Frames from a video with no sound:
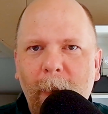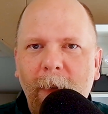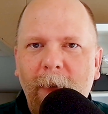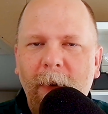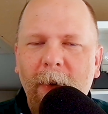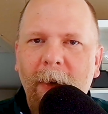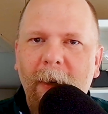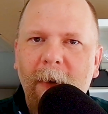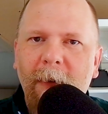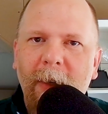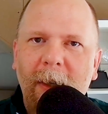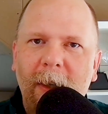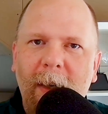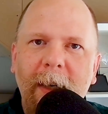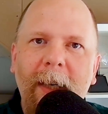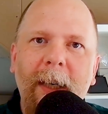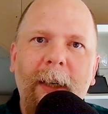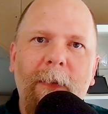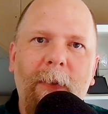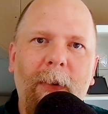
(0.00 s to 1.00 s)
if you're not
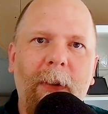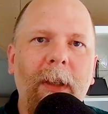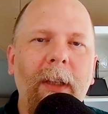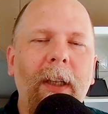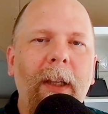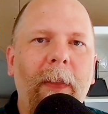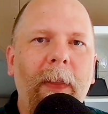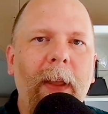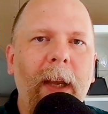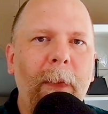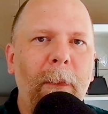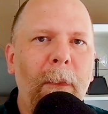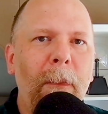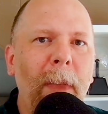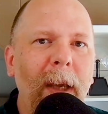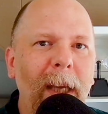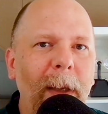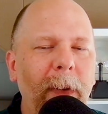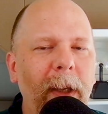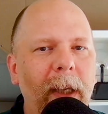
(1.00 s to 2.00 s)
careful, that
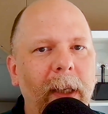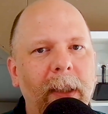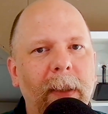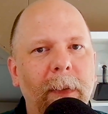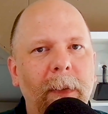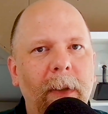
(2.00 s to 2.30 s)
maybe it's